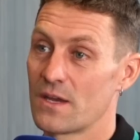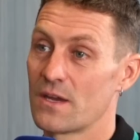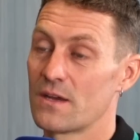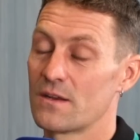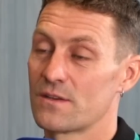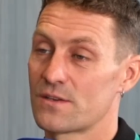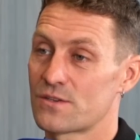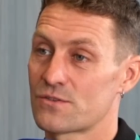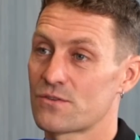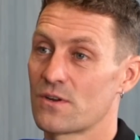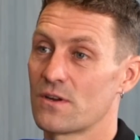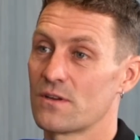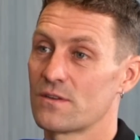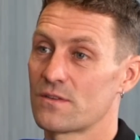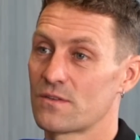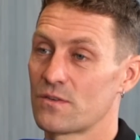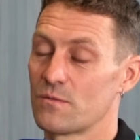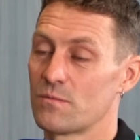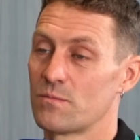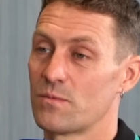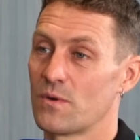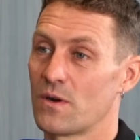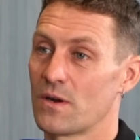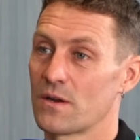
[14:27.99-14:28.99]
Yeah, in Australian
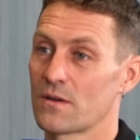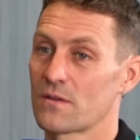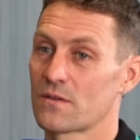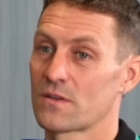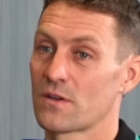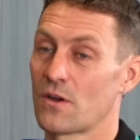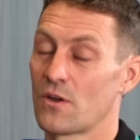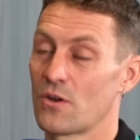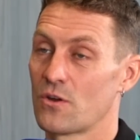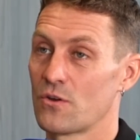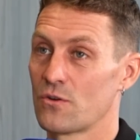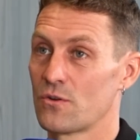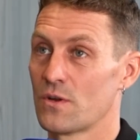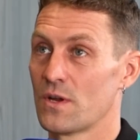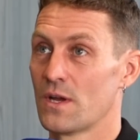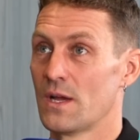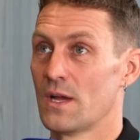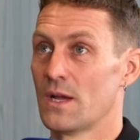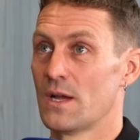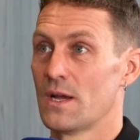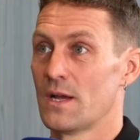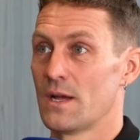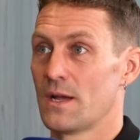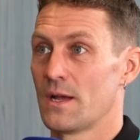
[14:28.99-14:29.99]
Superbike. So
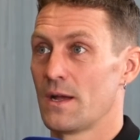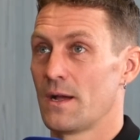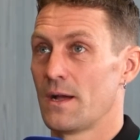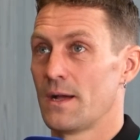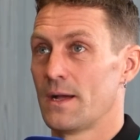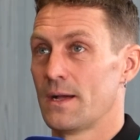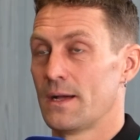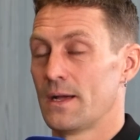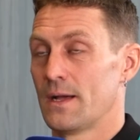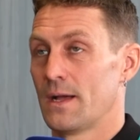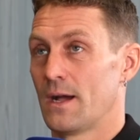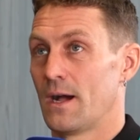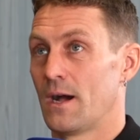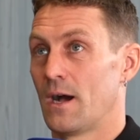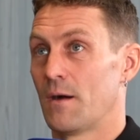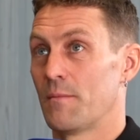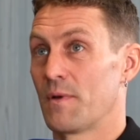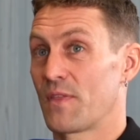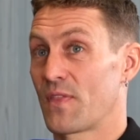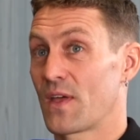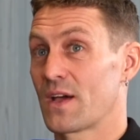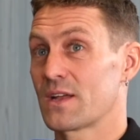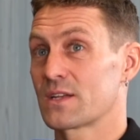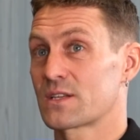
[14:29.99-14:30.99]

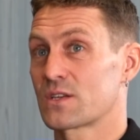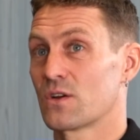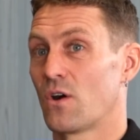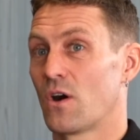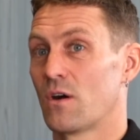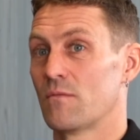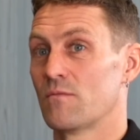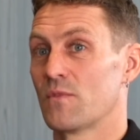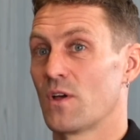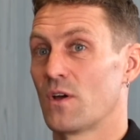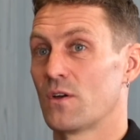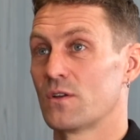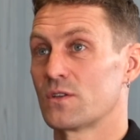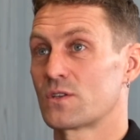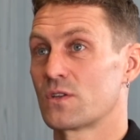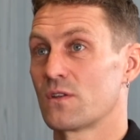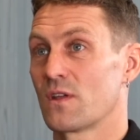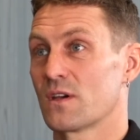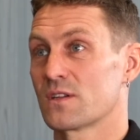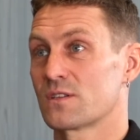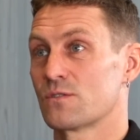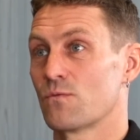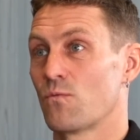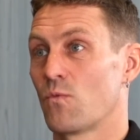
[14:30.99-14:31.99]
at that time though, in
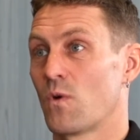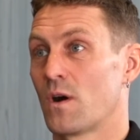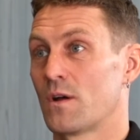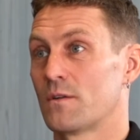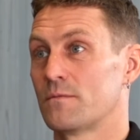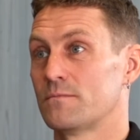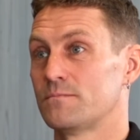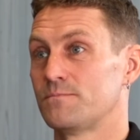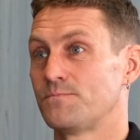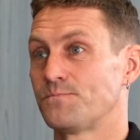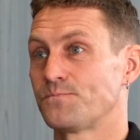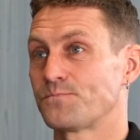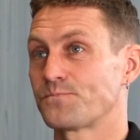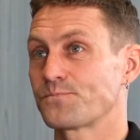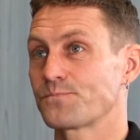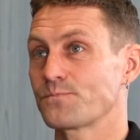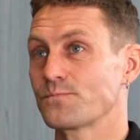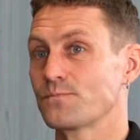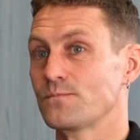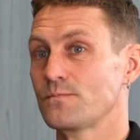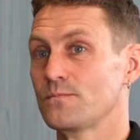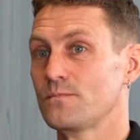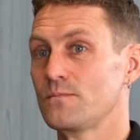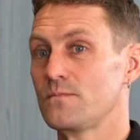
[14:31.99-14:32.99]
2001,
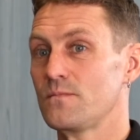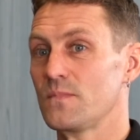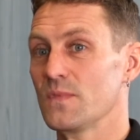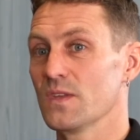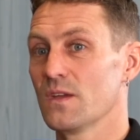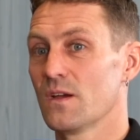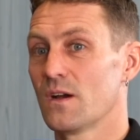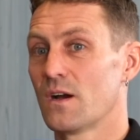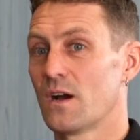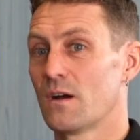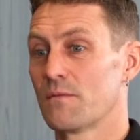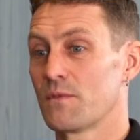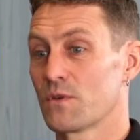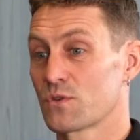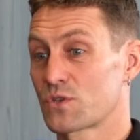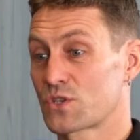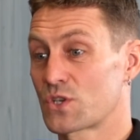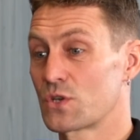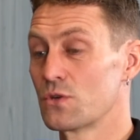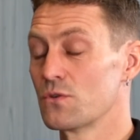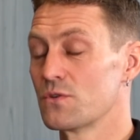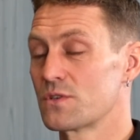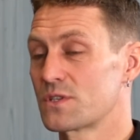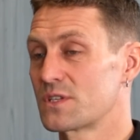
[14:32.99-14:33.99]
there was
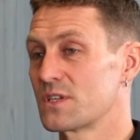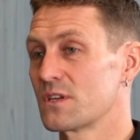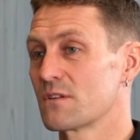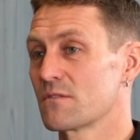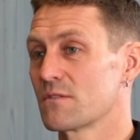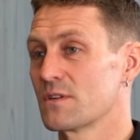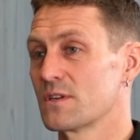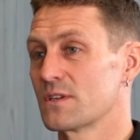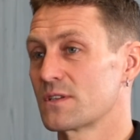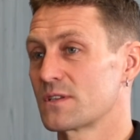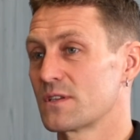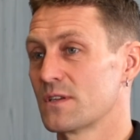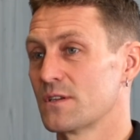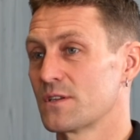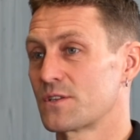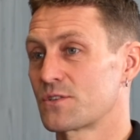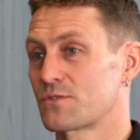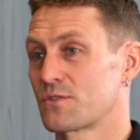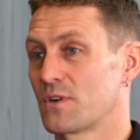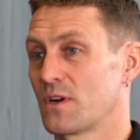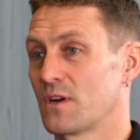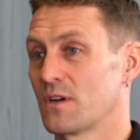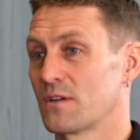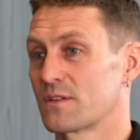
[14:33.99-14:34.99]
two series in
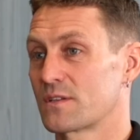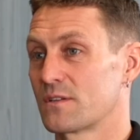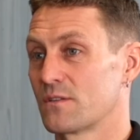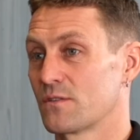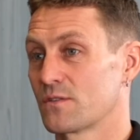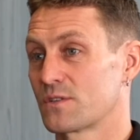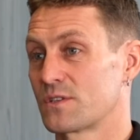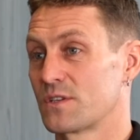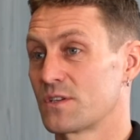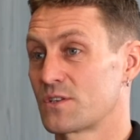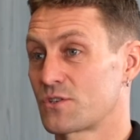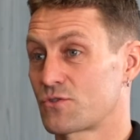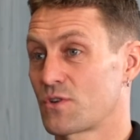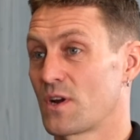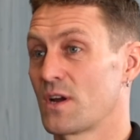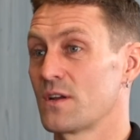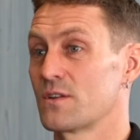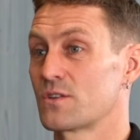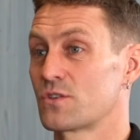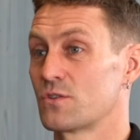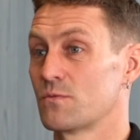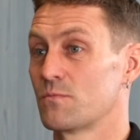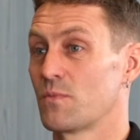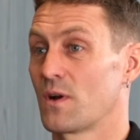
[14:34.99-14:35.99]
Australia. So there was the
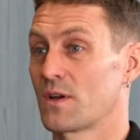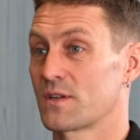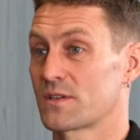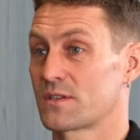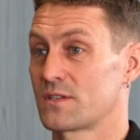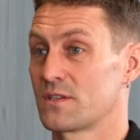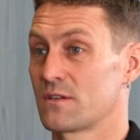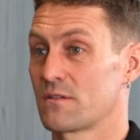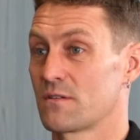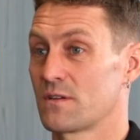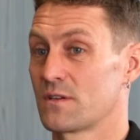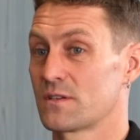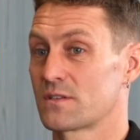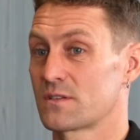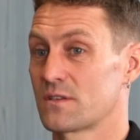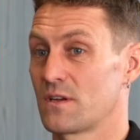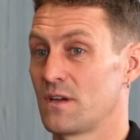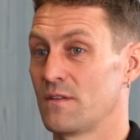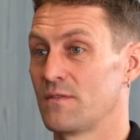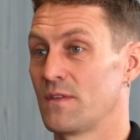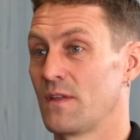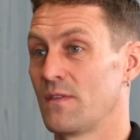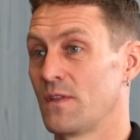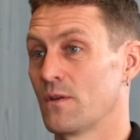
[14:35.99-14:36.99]
Australian Superbike series,
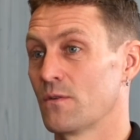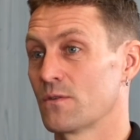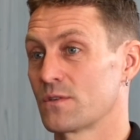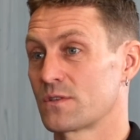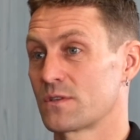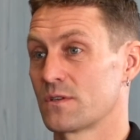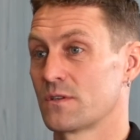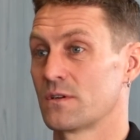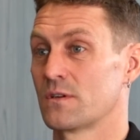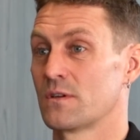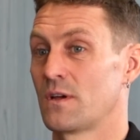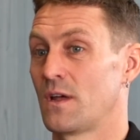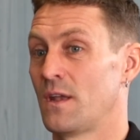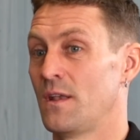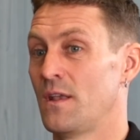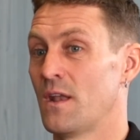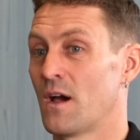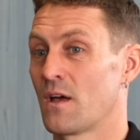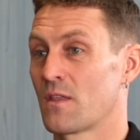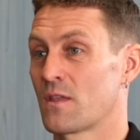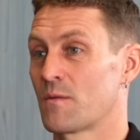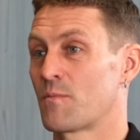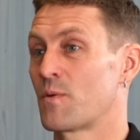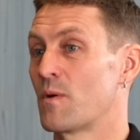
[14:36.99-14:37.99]
and then there was
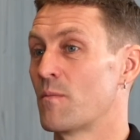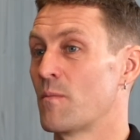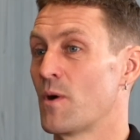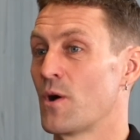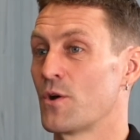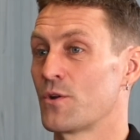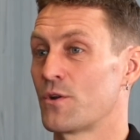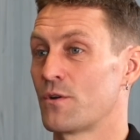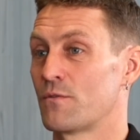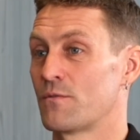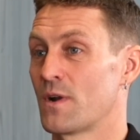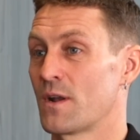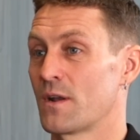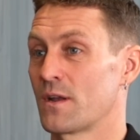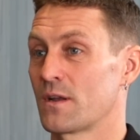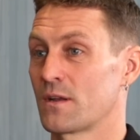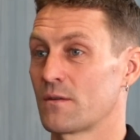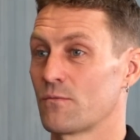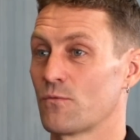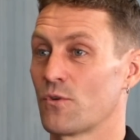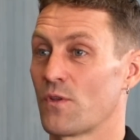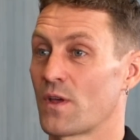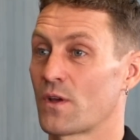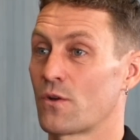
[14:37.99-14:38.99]
another promoter
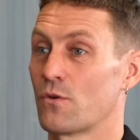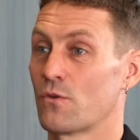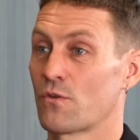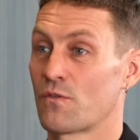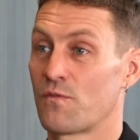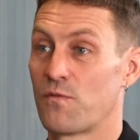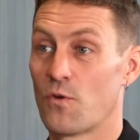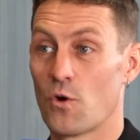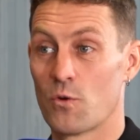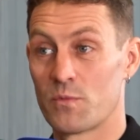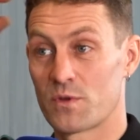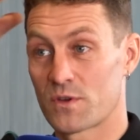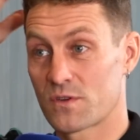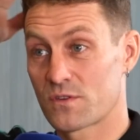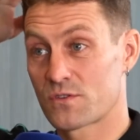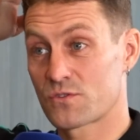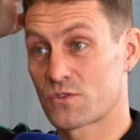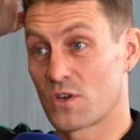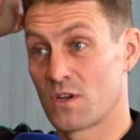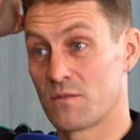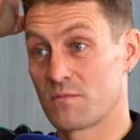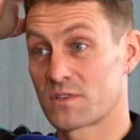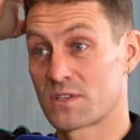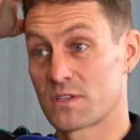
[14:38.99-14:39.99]
running what they called a Formula
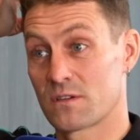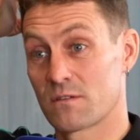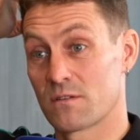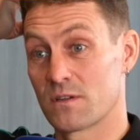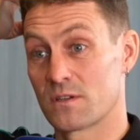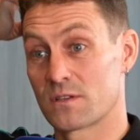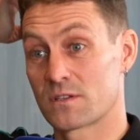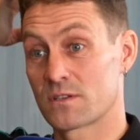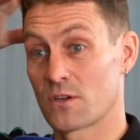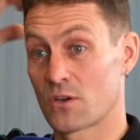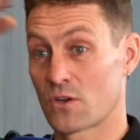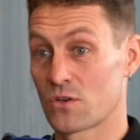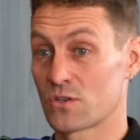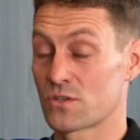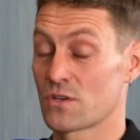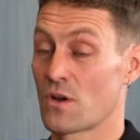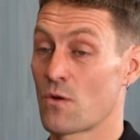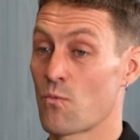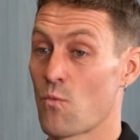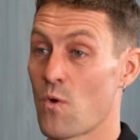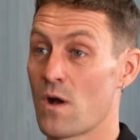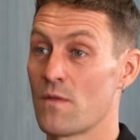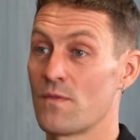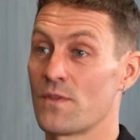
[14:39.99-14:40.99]
Extreme series. So because
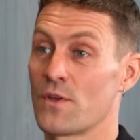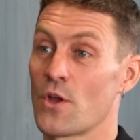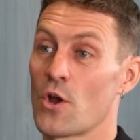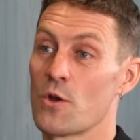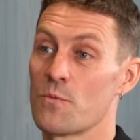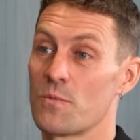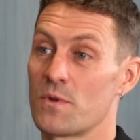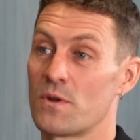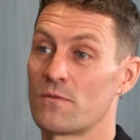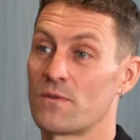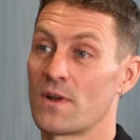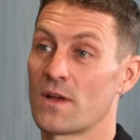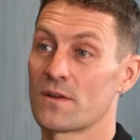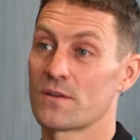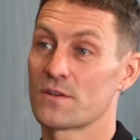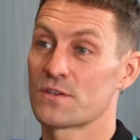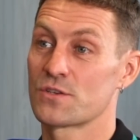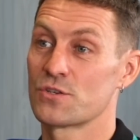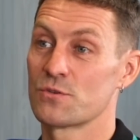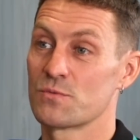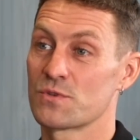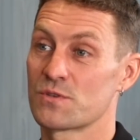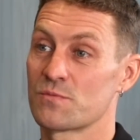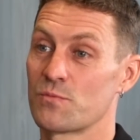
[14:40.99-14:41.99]
I won the opening round
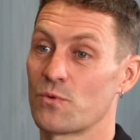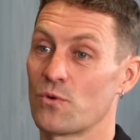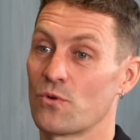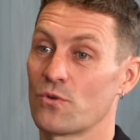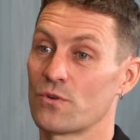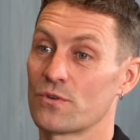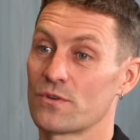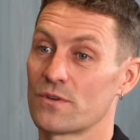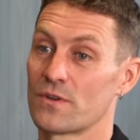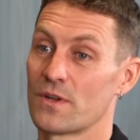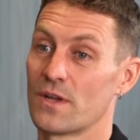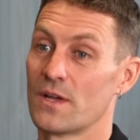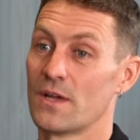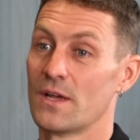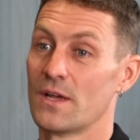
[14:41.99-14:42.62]
of Supersport,